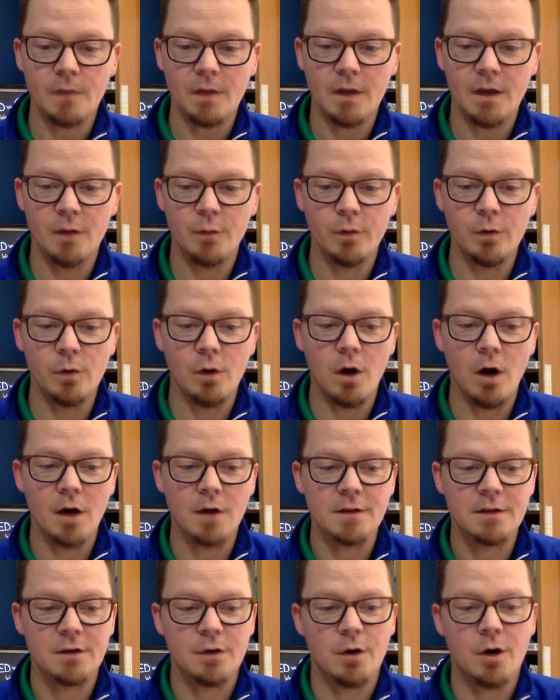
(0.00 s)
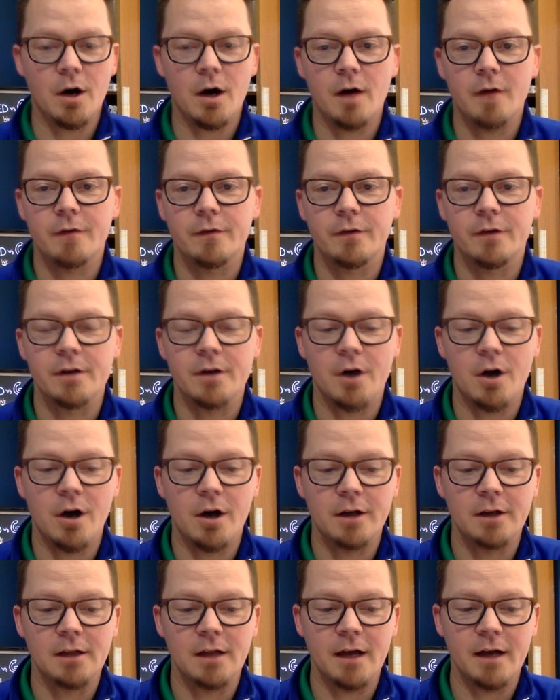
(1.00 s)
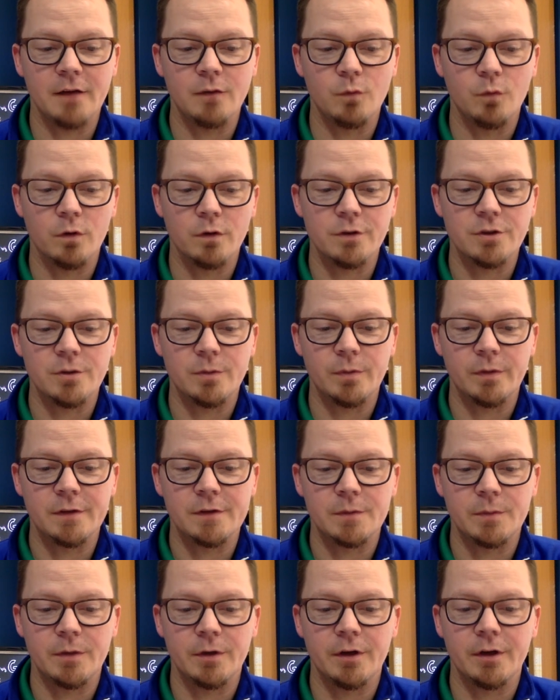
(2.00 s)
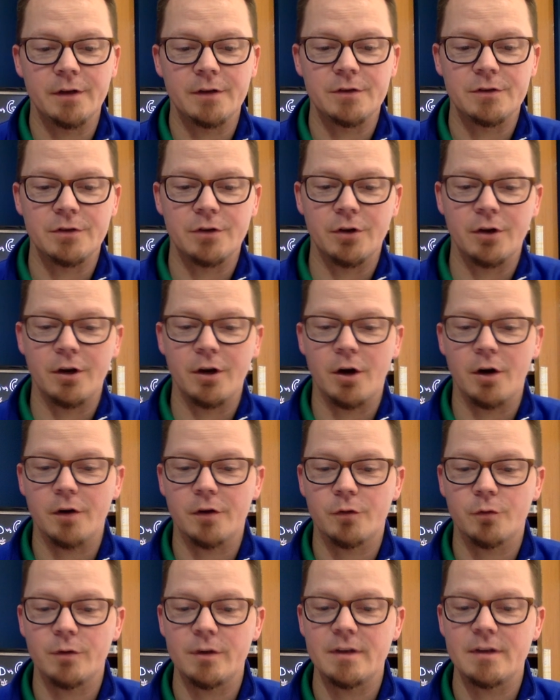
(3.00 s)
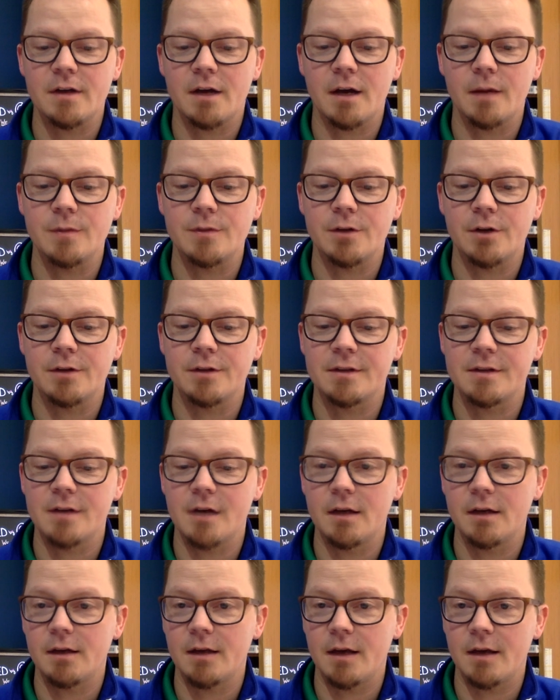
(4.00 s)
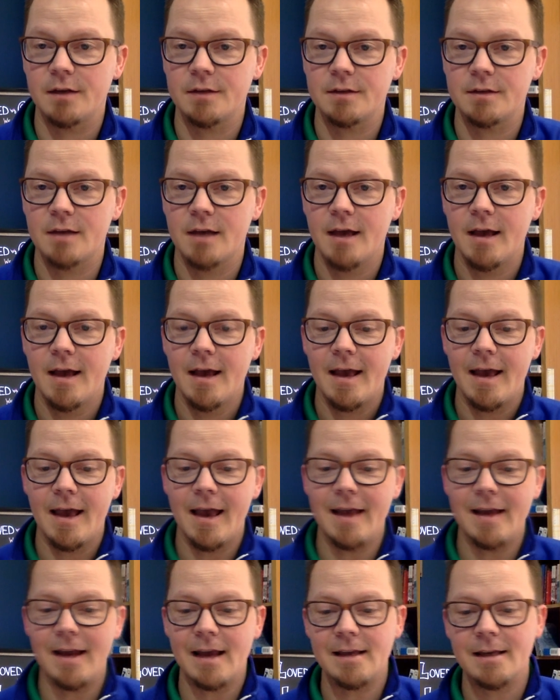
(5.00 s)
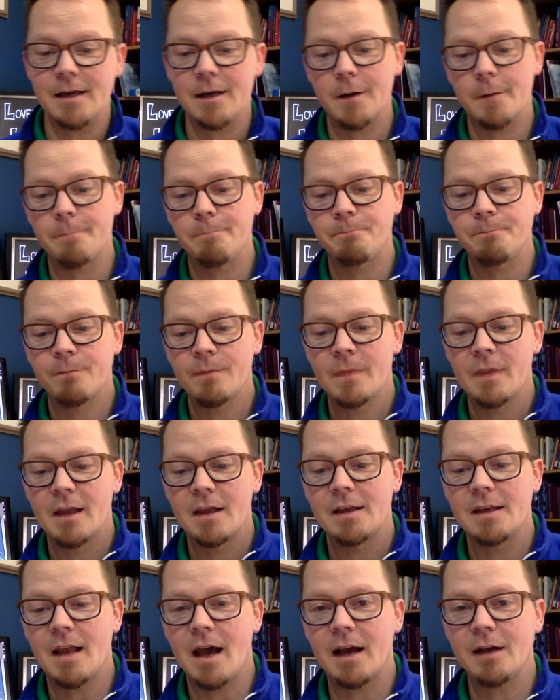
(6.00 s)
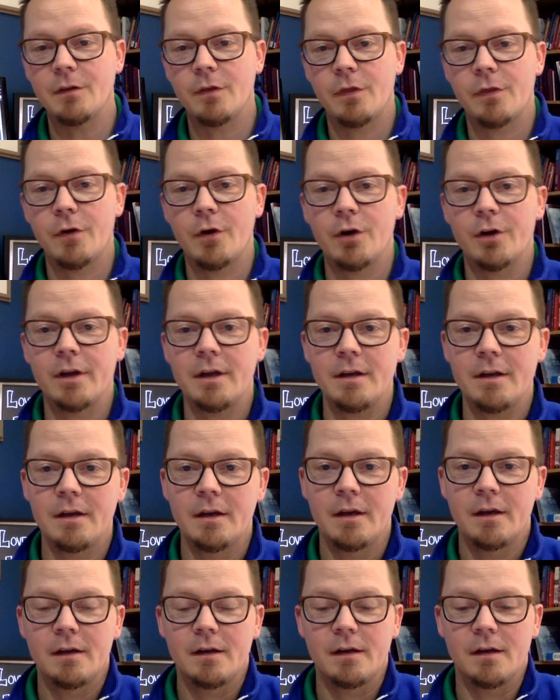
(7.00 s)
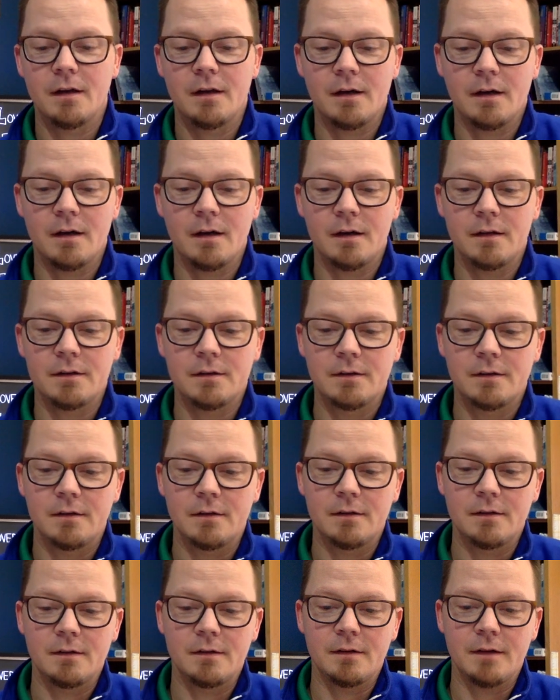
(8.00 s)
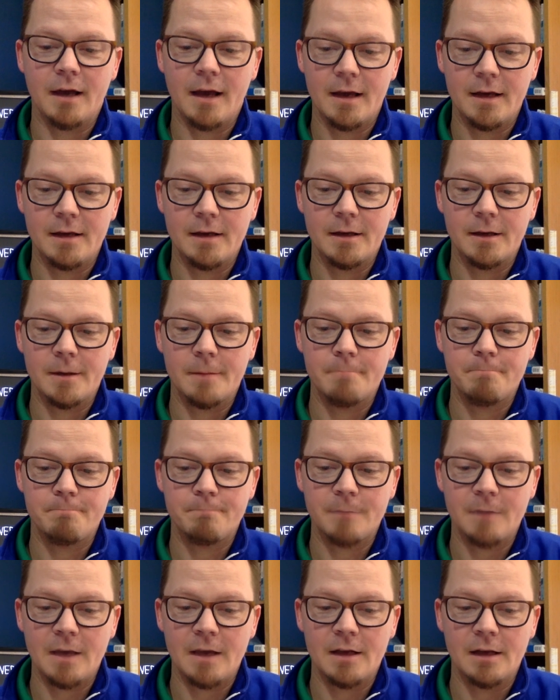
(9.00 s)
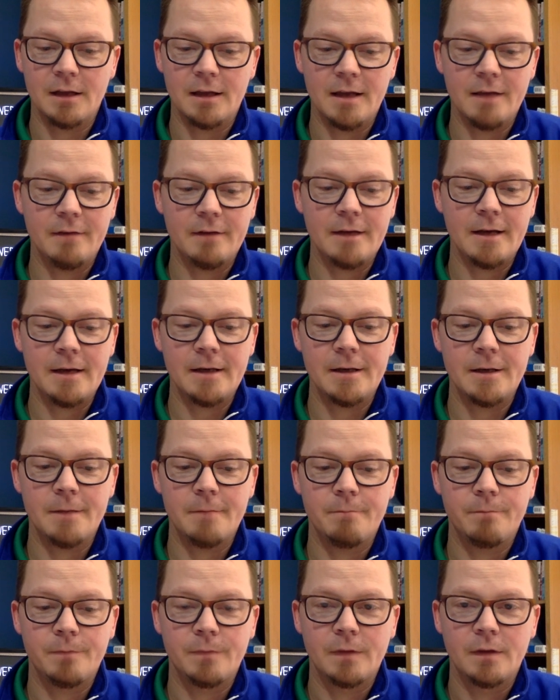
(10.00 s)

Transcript: And we will also offer an online worship experience during our three times on Sundays, 8 a.m., 9:30 a.m., and 11 a.m.